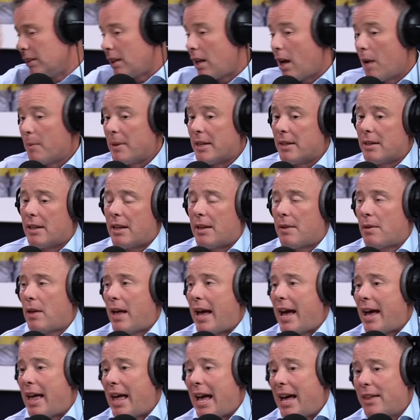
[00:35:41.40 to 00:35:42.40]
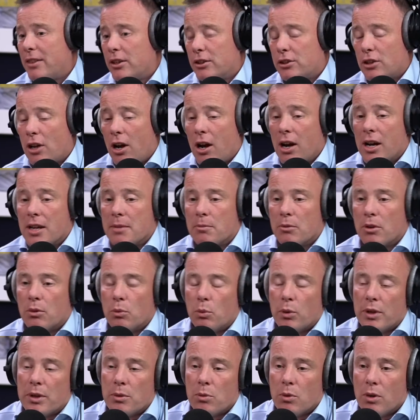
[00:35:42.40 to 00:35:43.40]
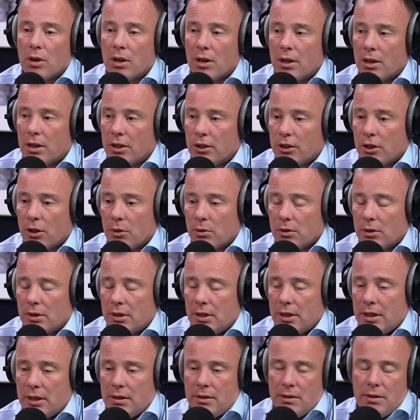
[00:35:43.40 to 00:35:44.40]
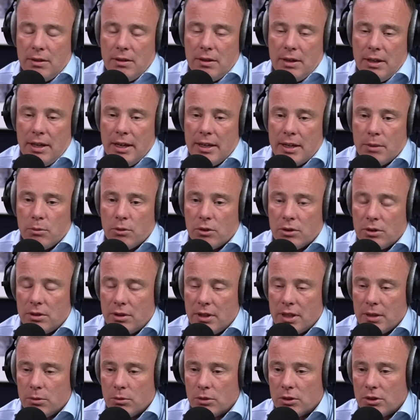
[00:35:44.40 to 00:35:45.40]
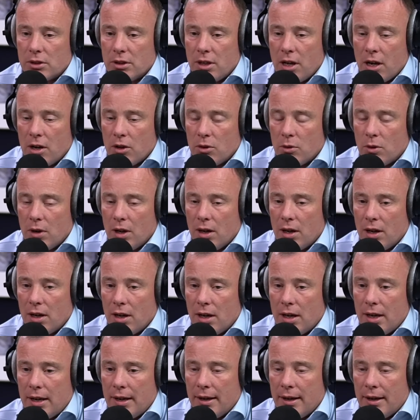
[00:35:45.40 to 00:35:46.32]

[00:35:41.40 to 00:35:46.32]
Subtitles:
mean, at the time we were, and it was no